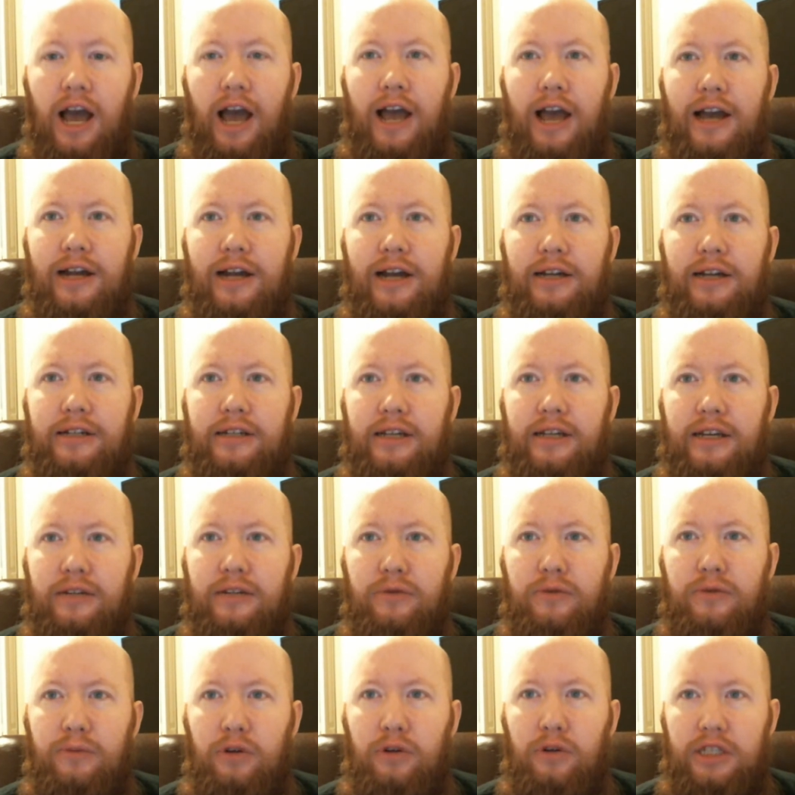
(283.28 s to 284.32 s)
And
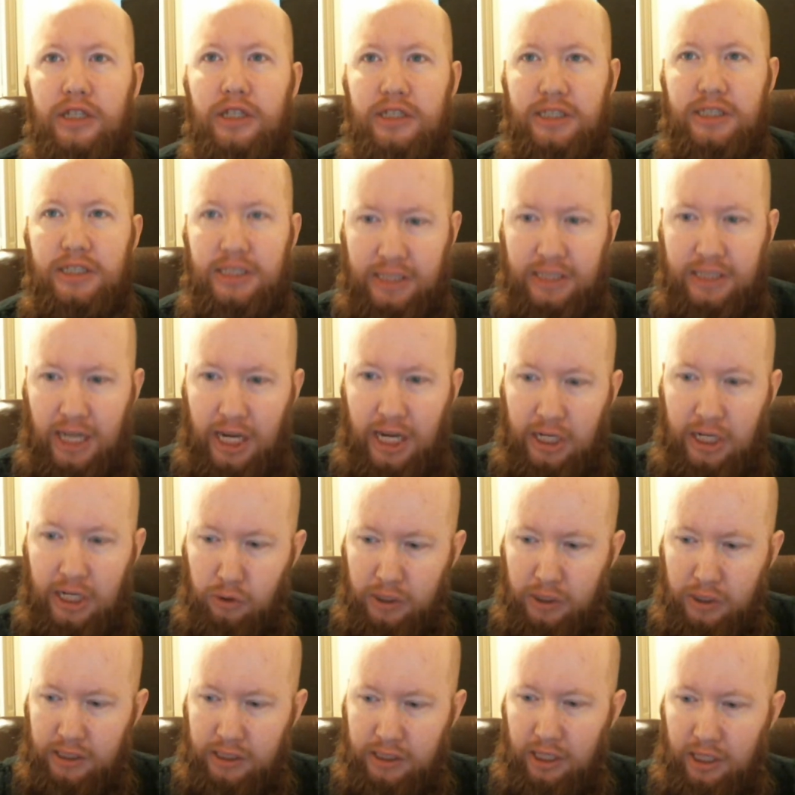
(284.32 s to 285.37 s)
at one point, there's this guy who
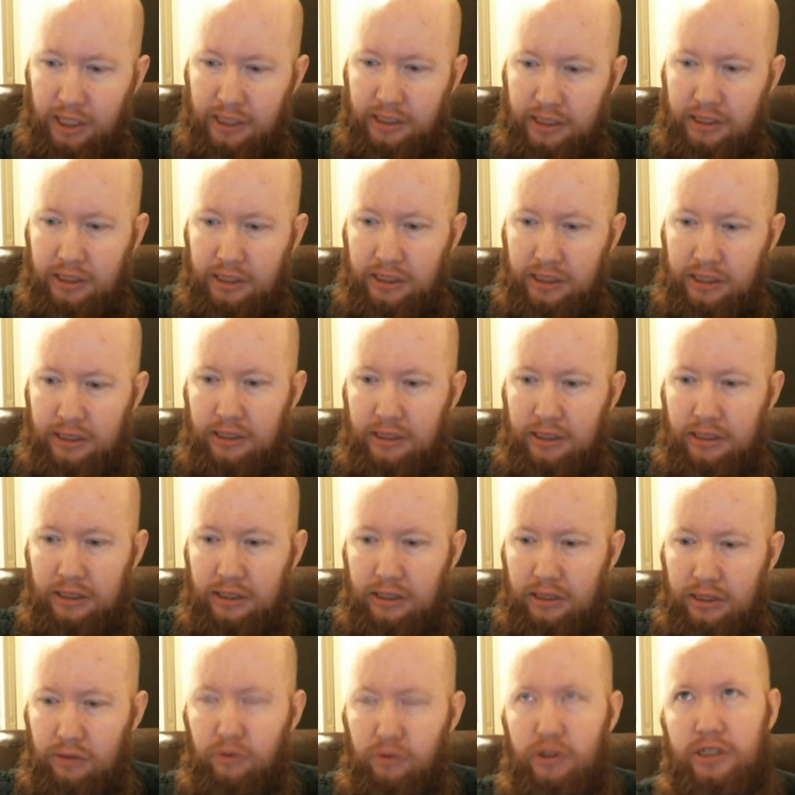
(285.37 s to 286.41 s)
gets like,
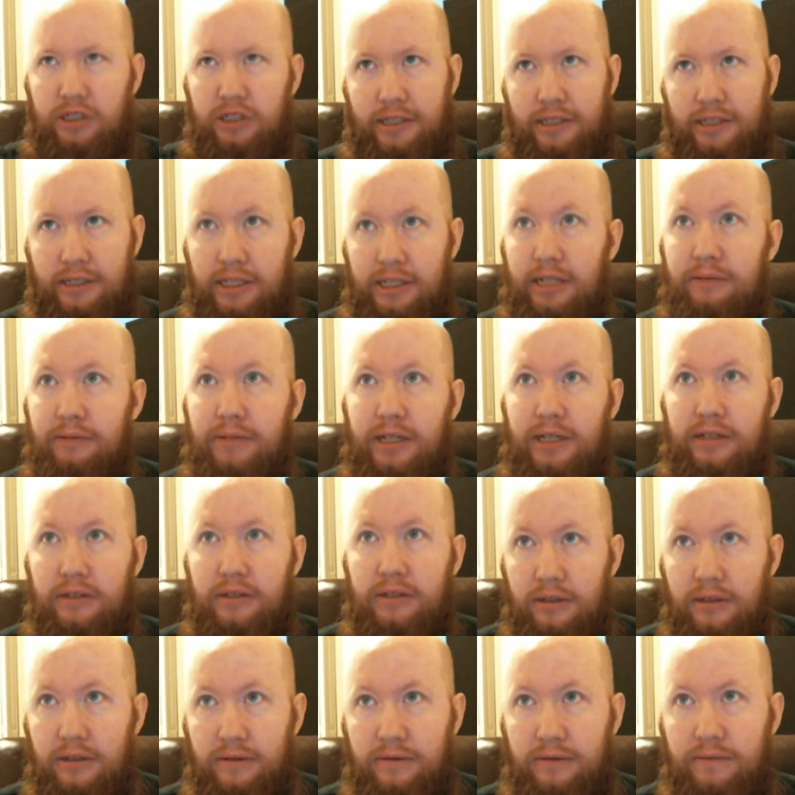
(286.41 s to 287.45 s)
well, it's a demon
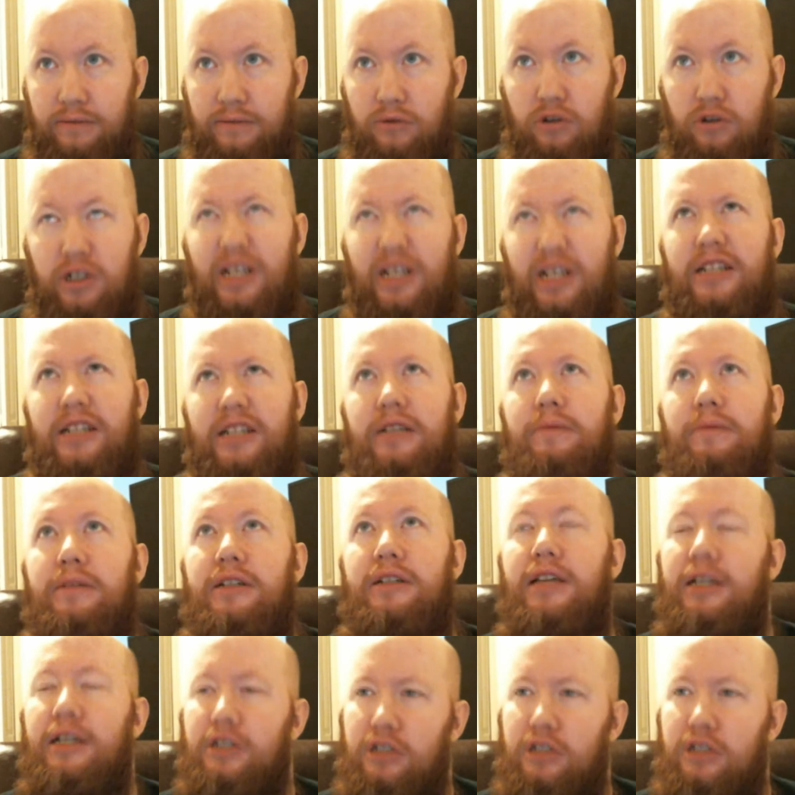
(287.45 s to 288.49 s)
that, or not a demon,
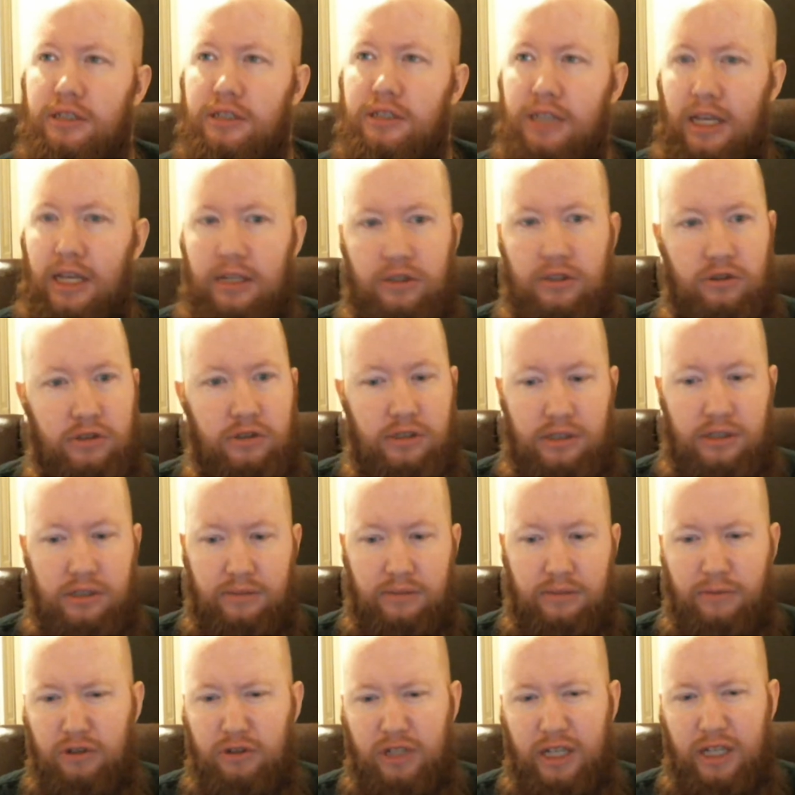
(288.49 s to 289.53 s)
actually, it's angels.
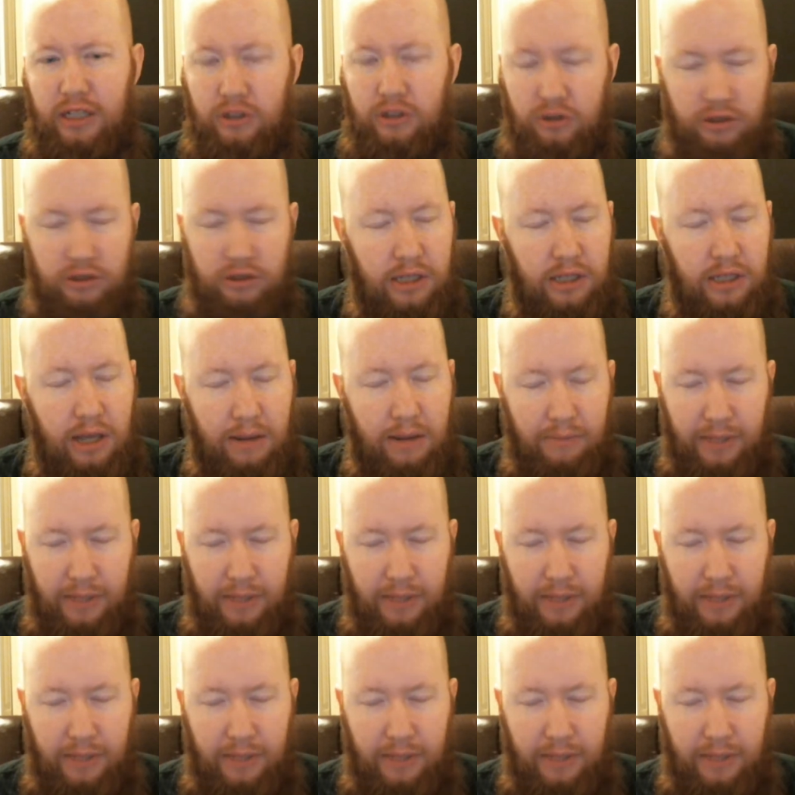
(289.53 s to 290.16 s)
There's mostly angels.